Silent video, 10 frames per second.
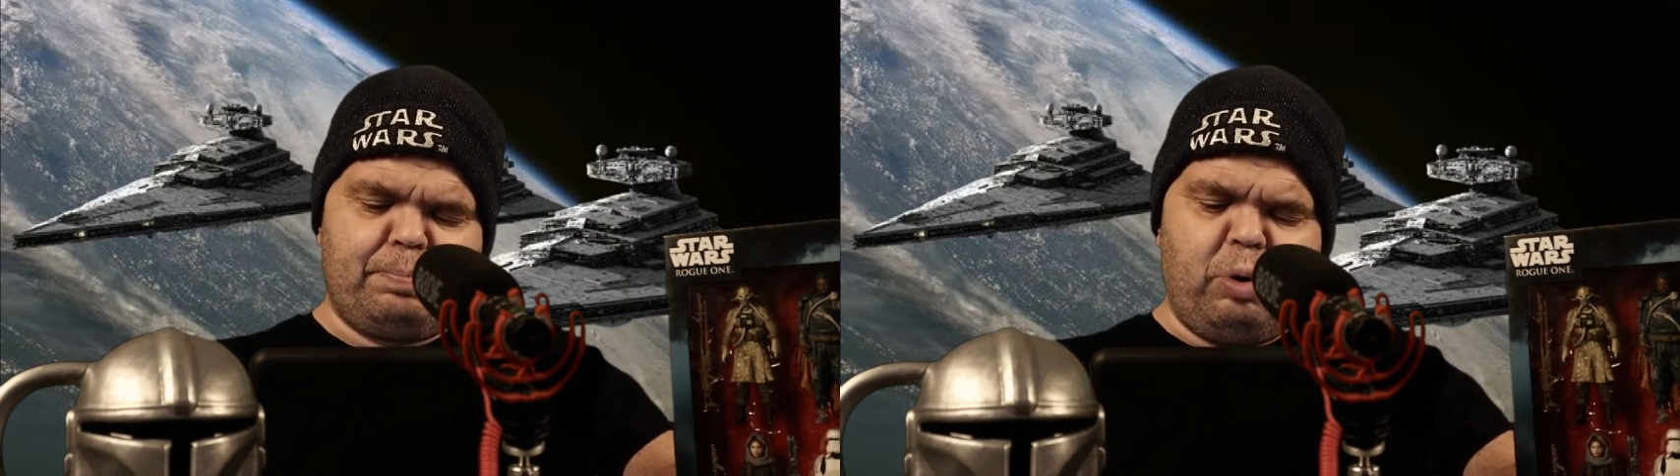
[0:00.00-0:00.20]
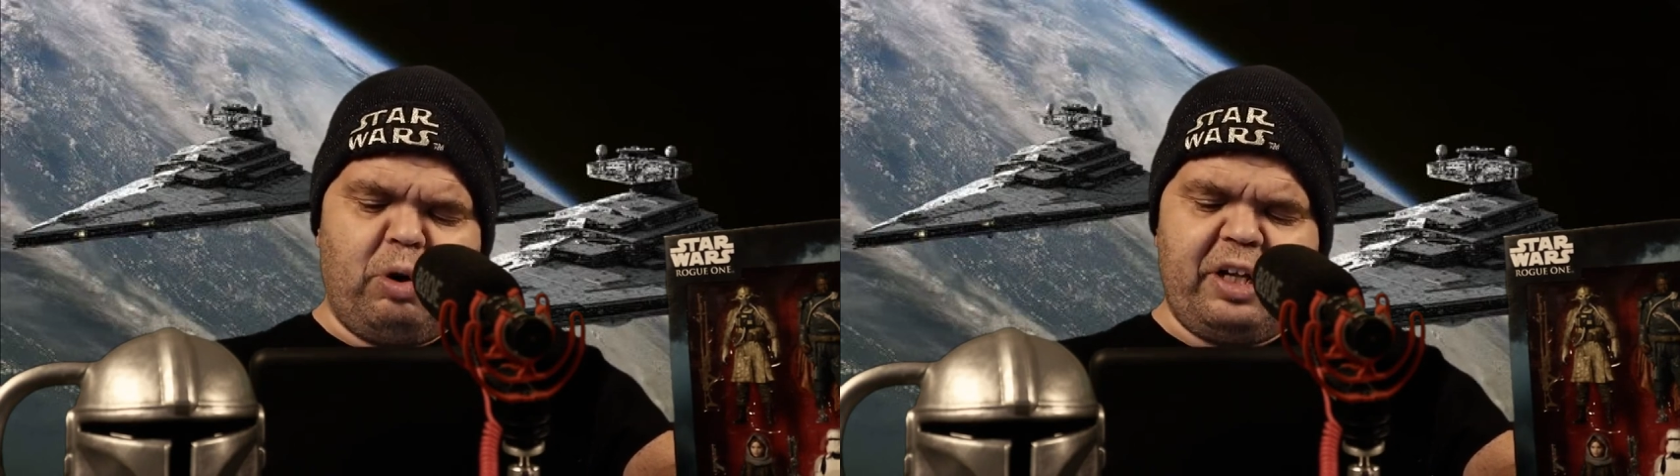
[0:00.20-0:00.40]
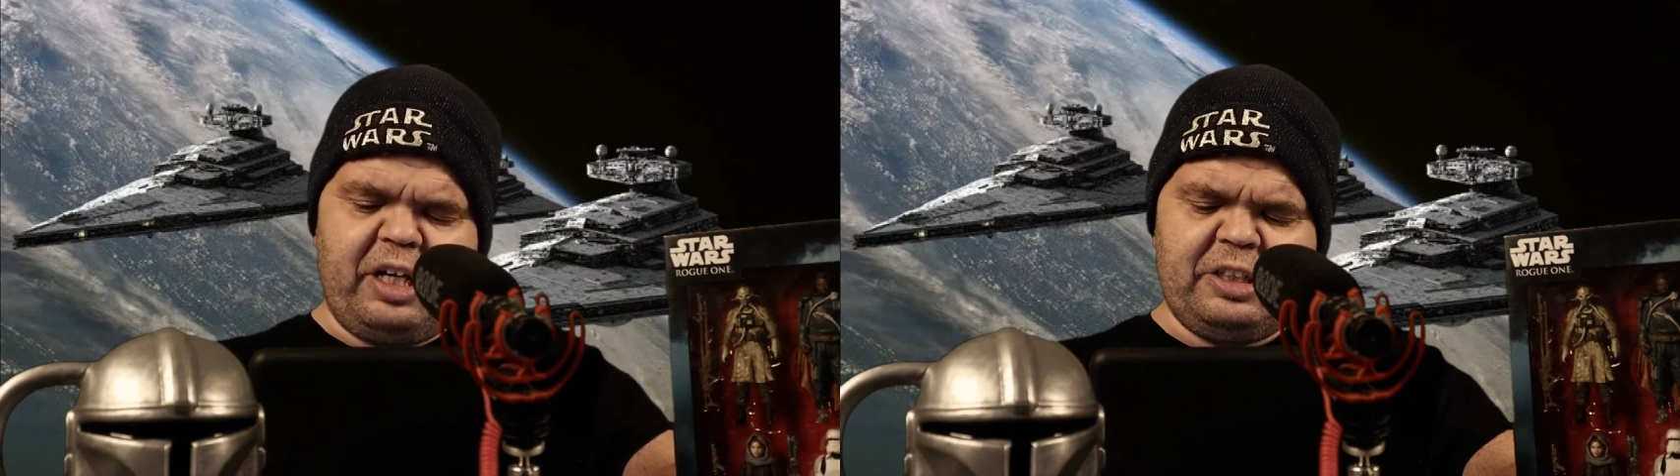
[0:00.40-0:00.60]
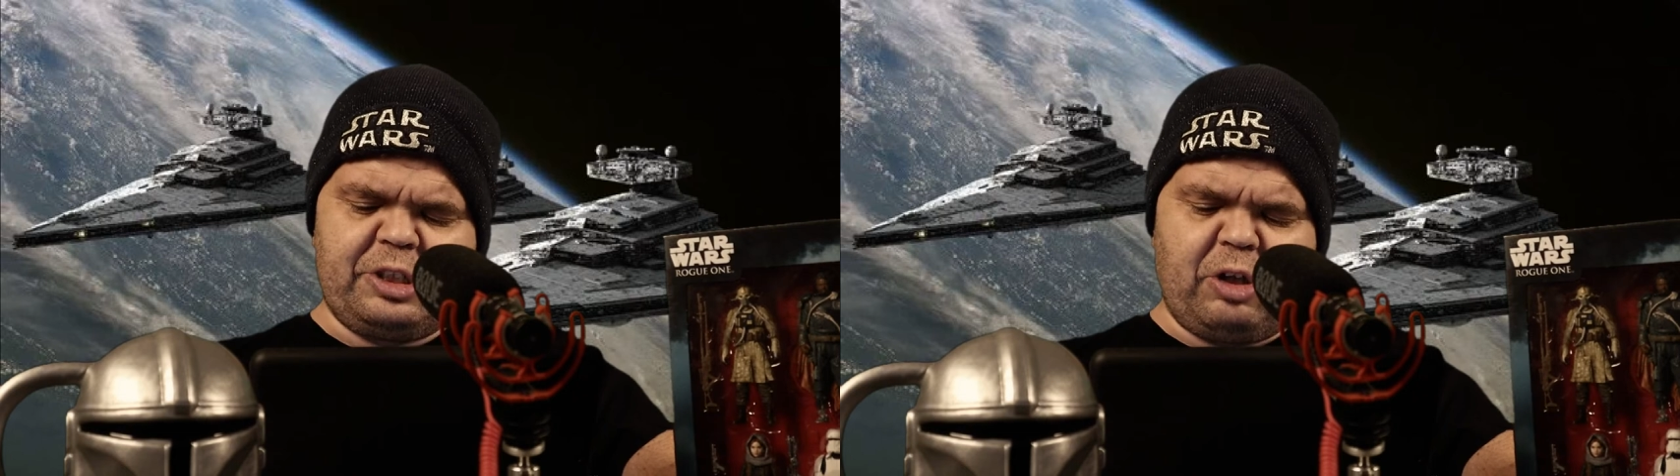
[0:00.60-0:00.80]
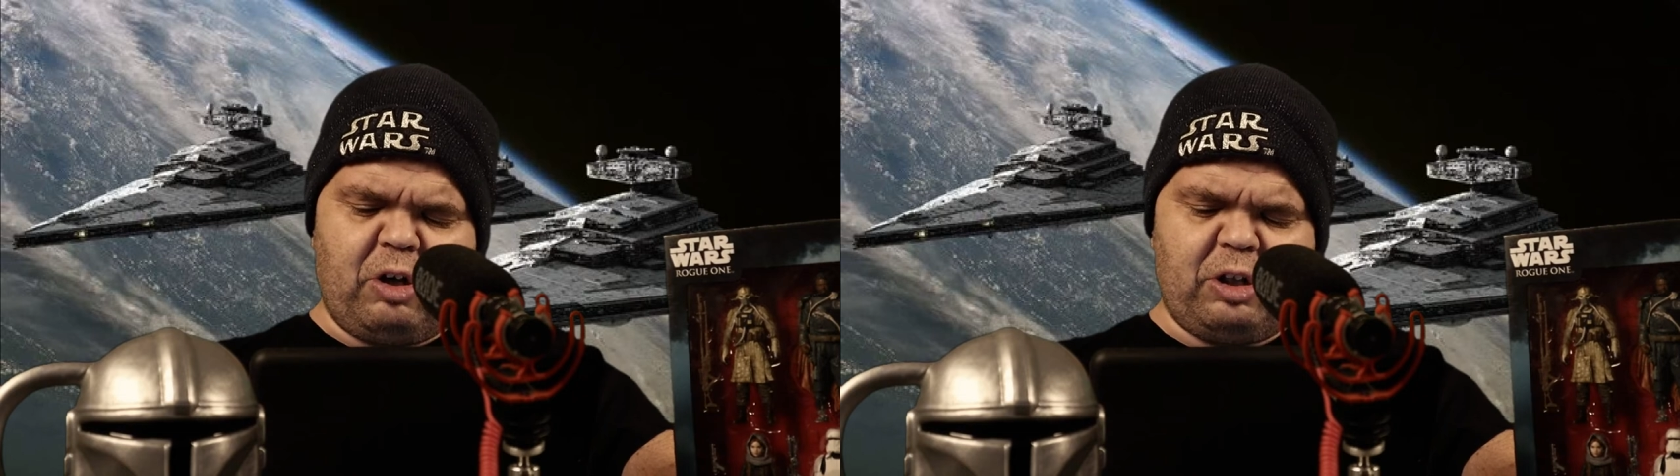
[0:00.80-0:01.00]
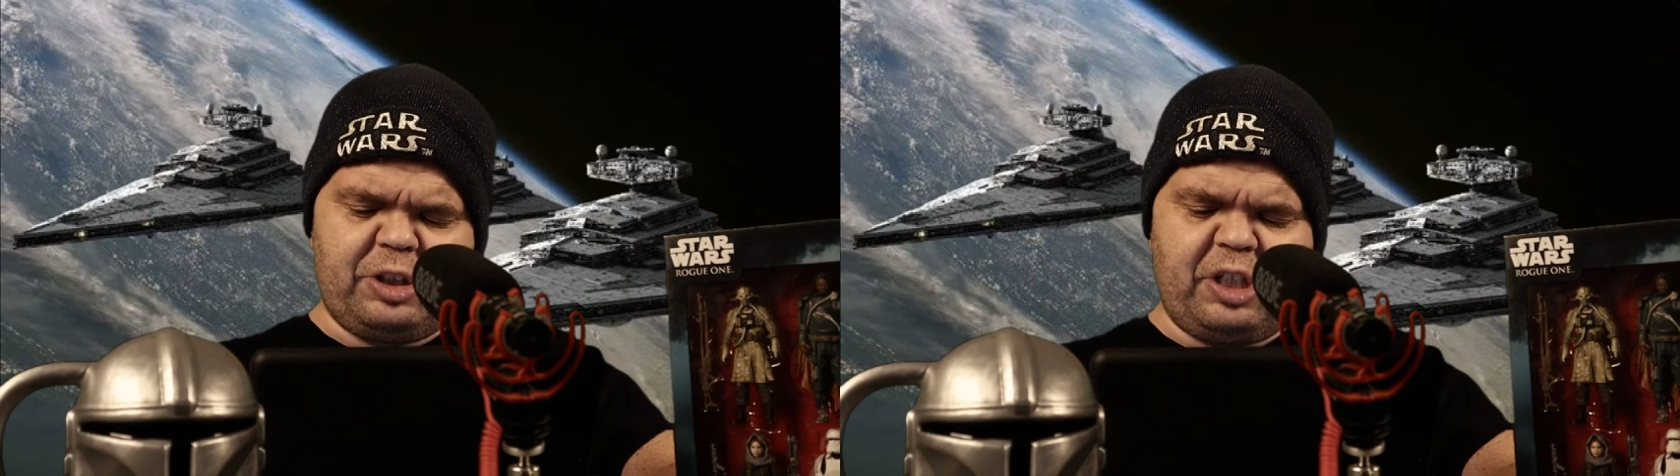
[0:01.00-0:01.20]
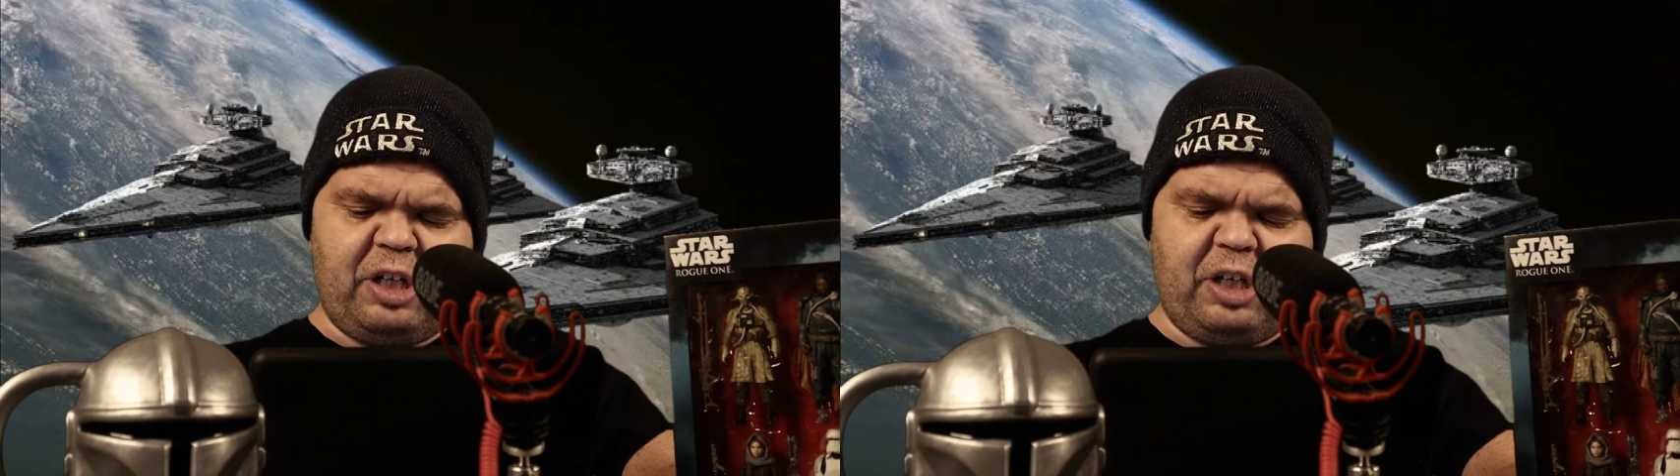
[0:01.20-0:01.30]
put in charge